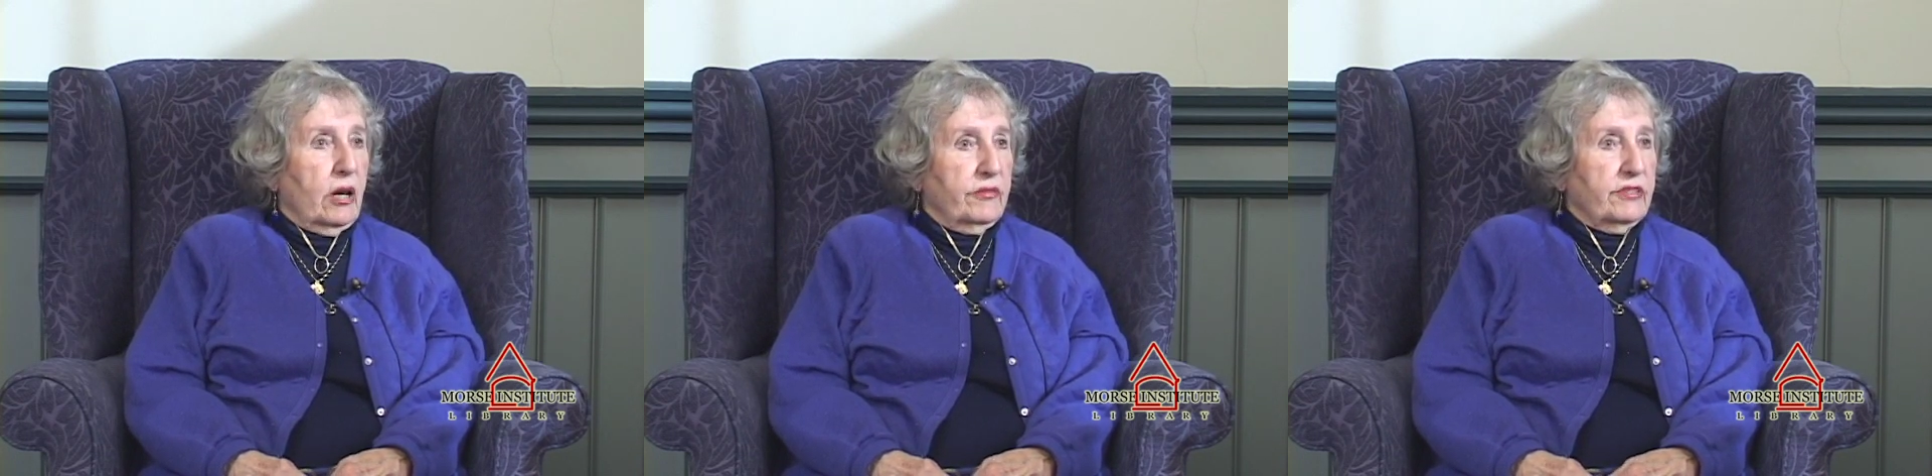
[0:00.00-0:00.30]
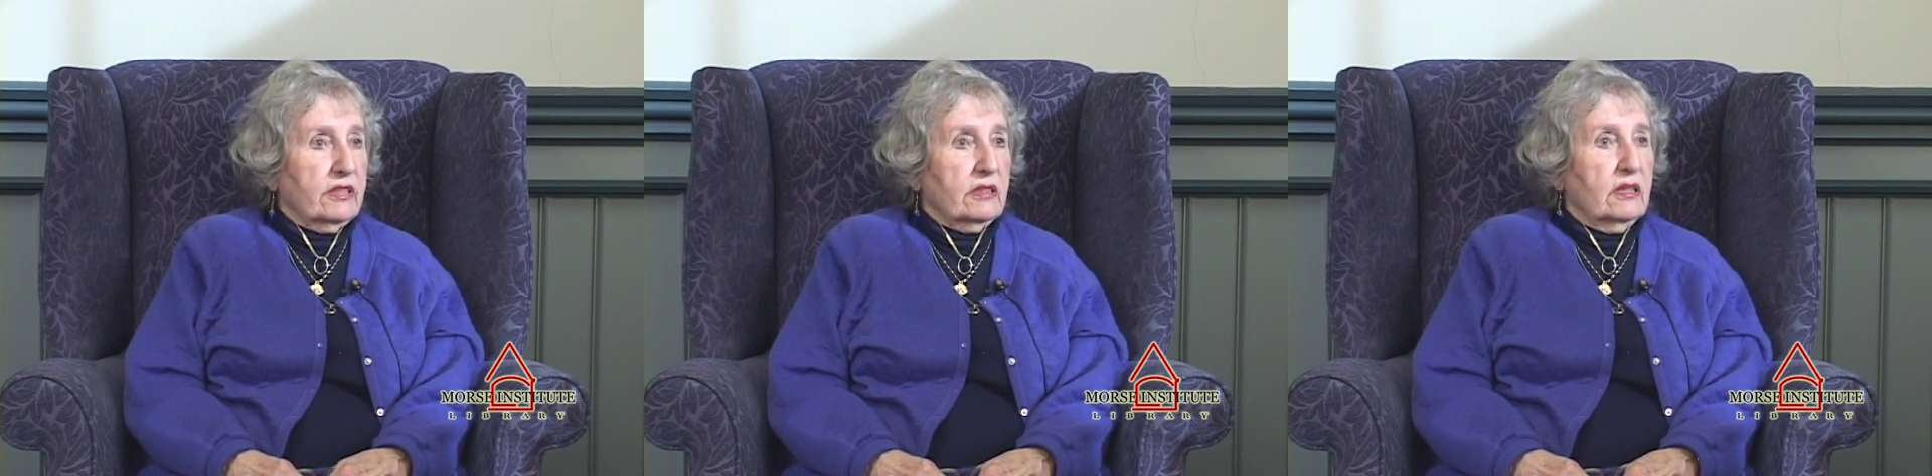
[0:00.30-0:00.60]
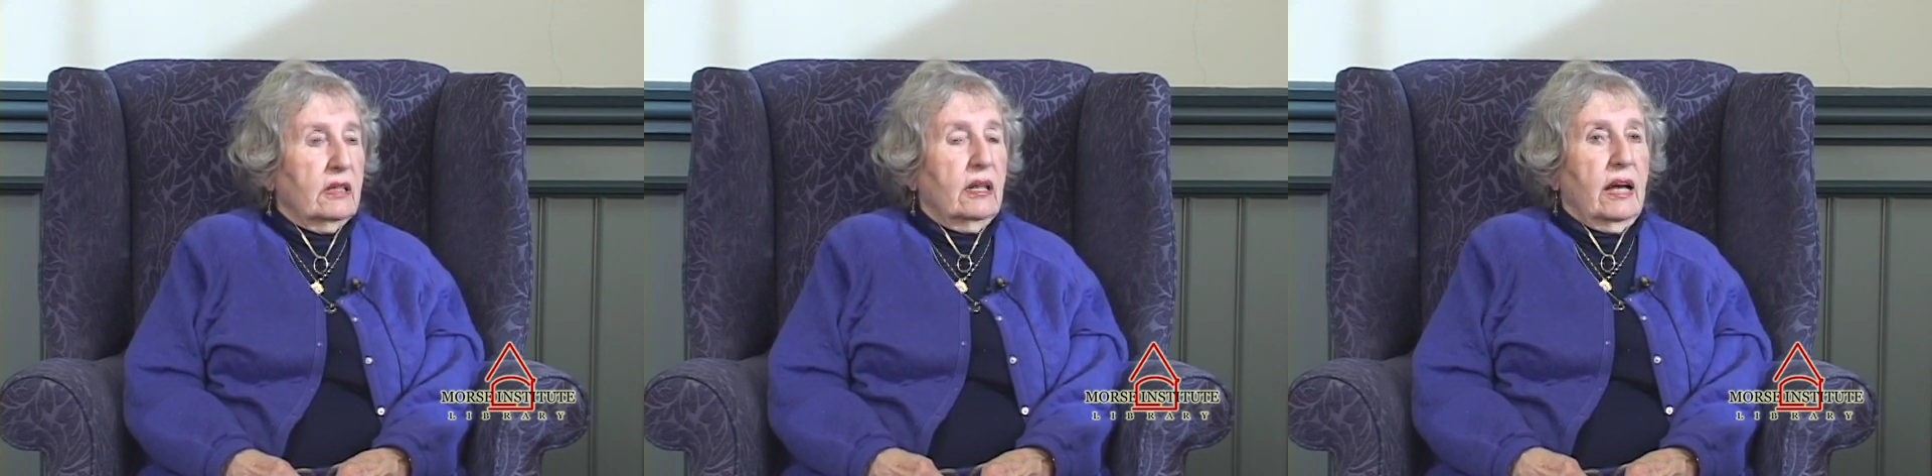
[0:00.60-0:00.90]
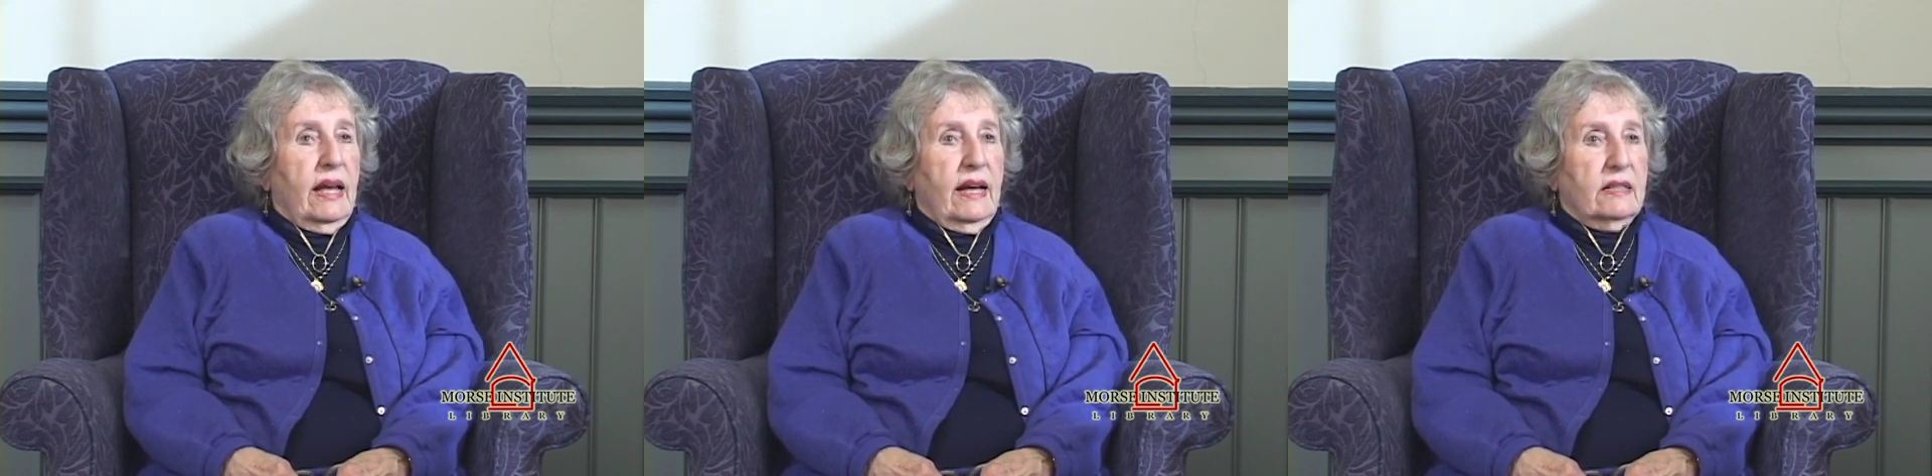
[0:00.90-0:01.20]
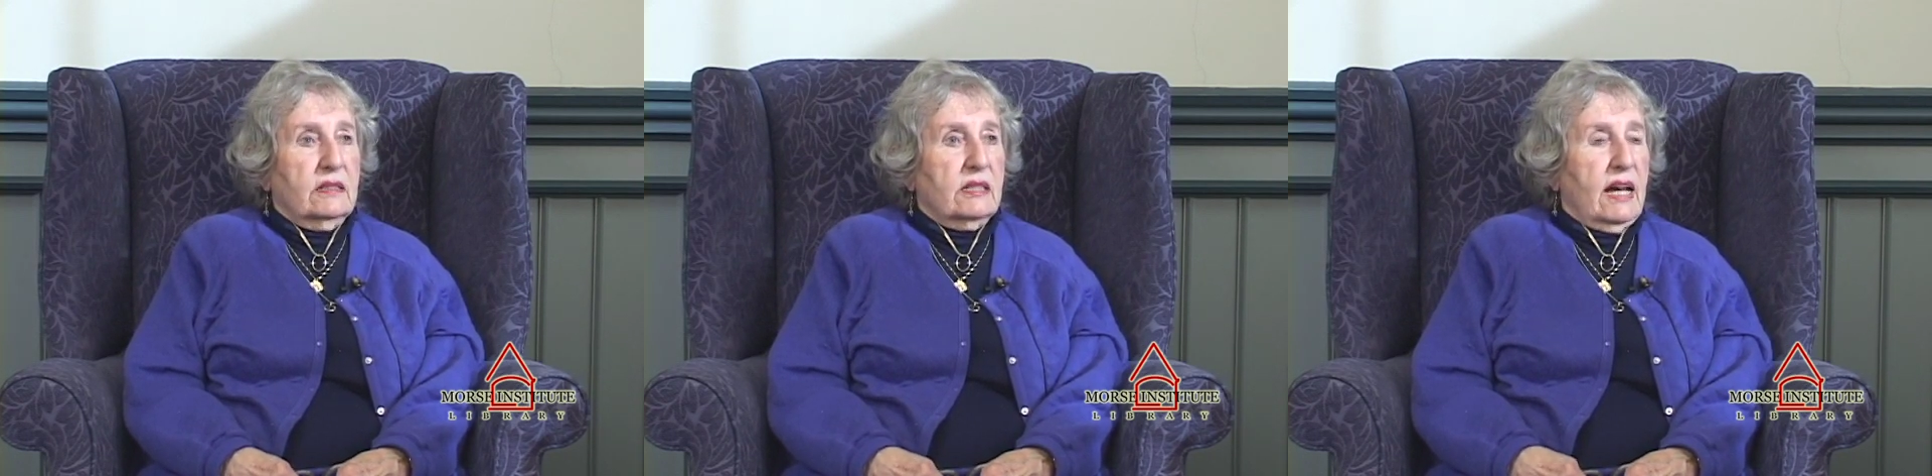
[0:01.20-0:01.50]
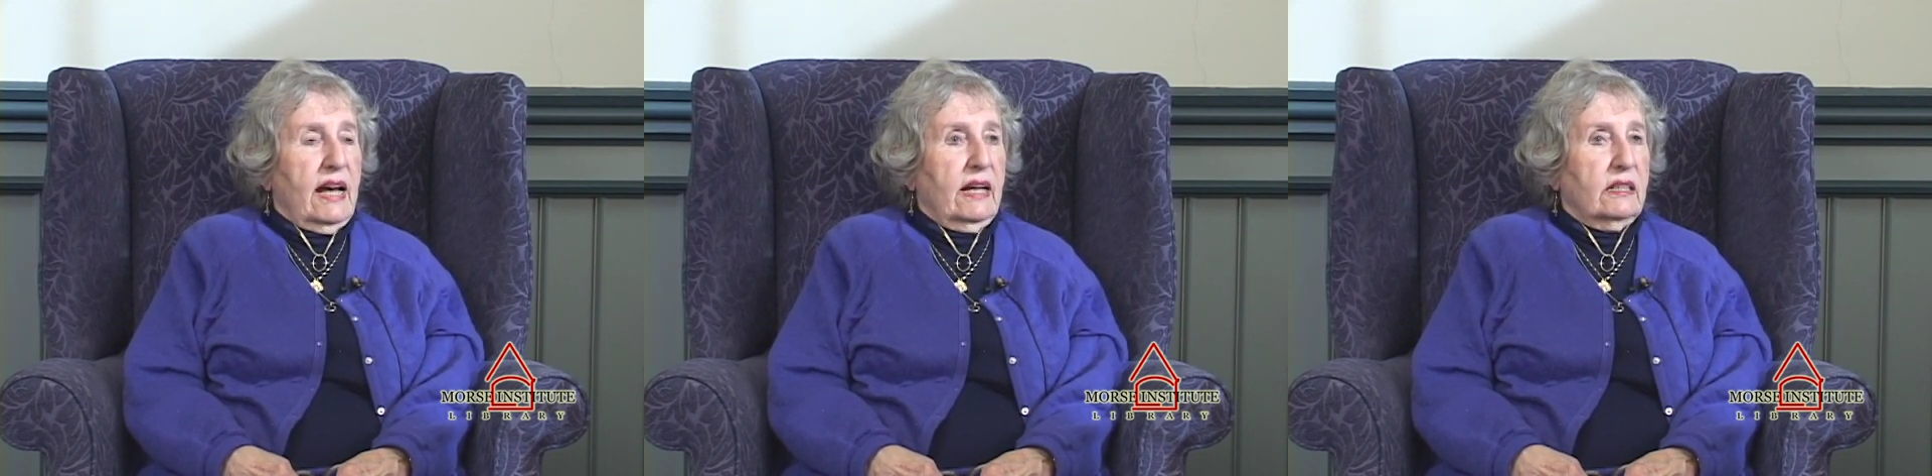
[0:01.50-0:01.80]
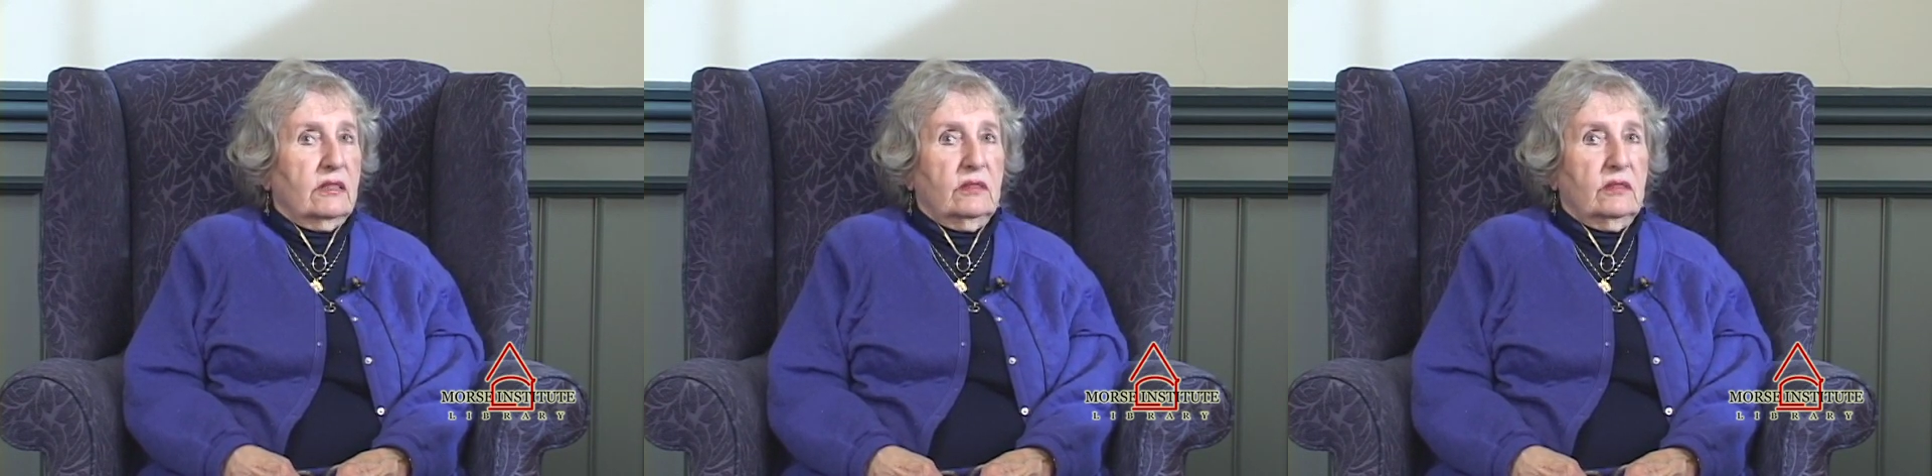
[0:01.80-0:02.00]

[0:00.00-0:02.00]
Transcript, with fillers: of it and I